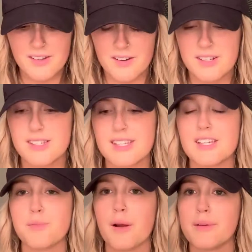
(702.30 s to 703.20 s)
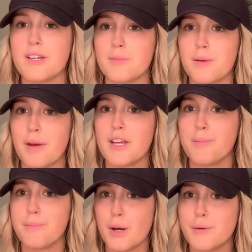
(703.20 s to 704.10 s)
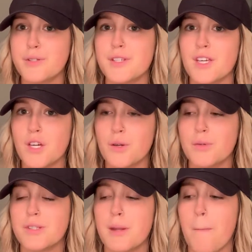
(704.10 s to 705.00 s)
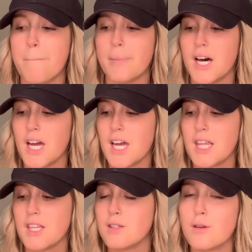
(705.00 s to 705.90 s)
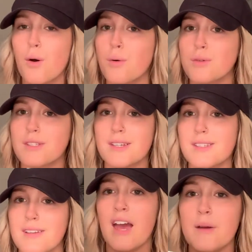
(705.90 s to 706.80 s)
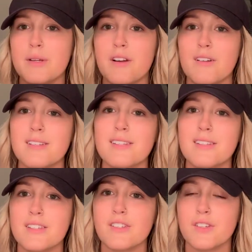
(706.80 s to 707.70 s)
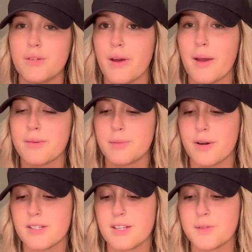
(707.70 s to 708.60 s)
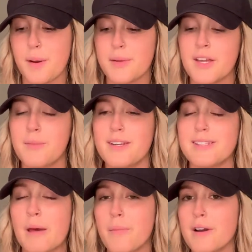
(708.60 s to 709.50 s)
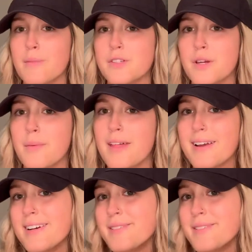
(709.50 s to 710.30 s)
honestly is probably gonna be my most used mug this whole season. I mean, honestly, this is just who I am as a person. It's probably gonna be December and I'm just gonna be like,